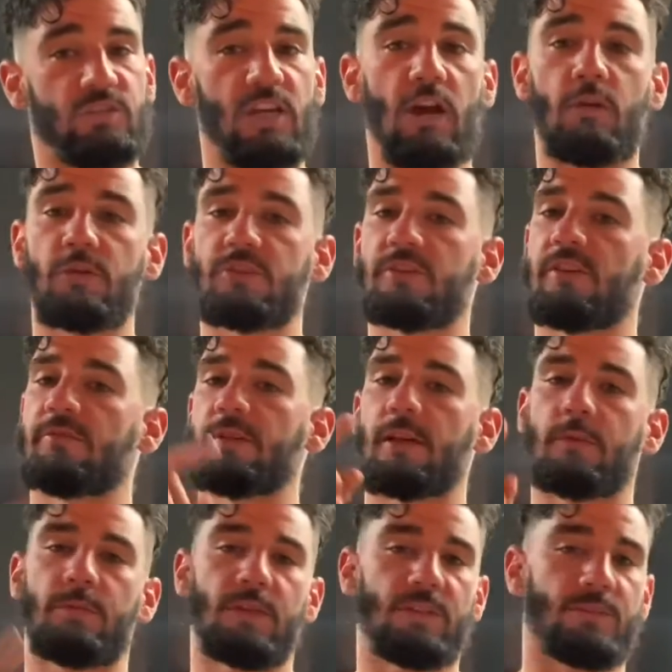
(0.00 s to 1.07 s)
shower stuff. We
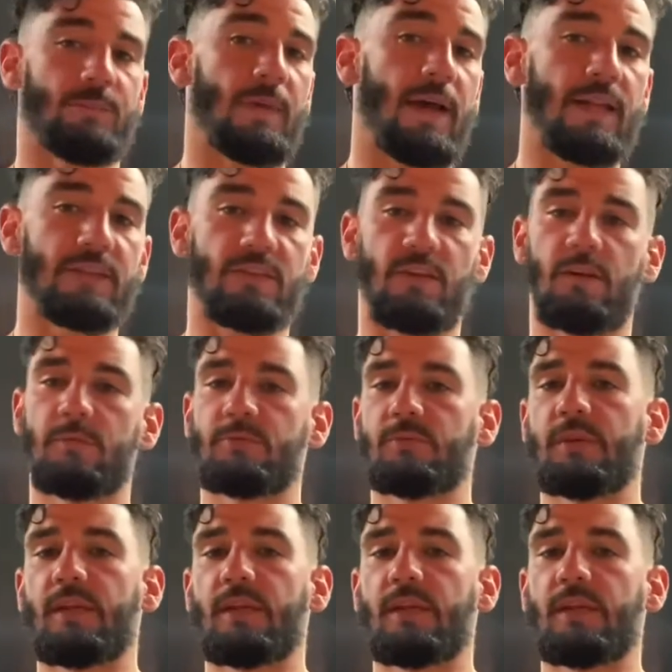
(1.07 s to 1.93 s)
had to replace bathtubs.